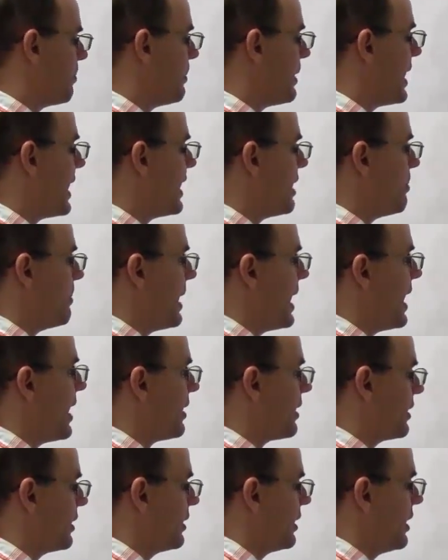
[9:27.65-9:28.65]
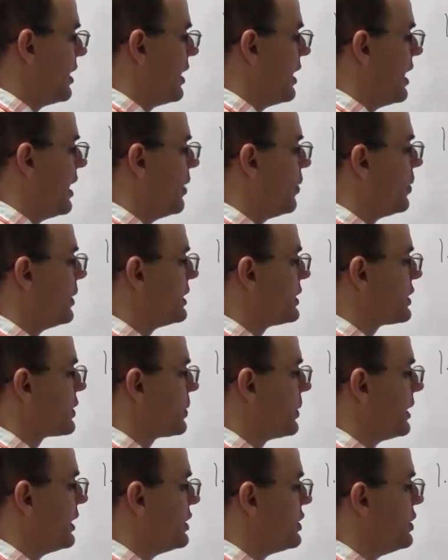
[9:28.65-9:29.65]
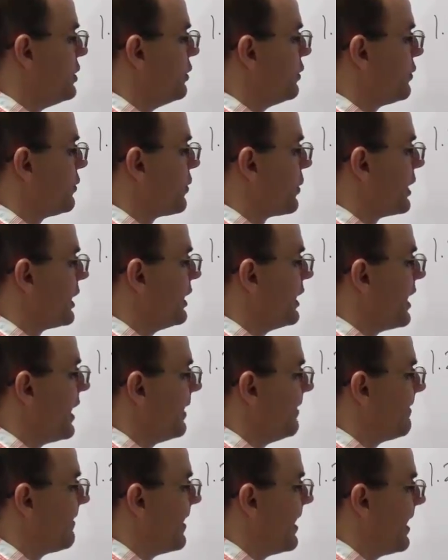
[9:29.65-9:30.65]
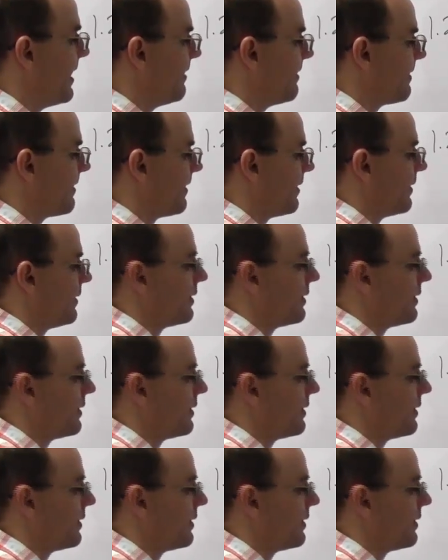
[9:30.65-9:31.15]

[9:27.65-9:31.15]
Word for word: buy it back at one twenty-two forty-nine point five.